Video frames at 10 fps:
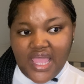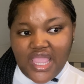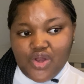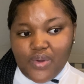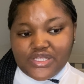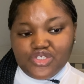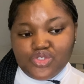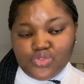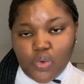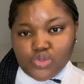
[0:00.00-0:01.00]
It was
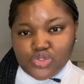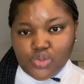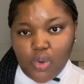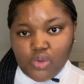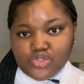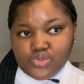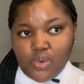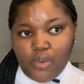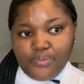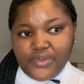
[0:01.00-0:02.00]
so sore.
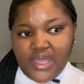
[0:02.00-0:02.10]
So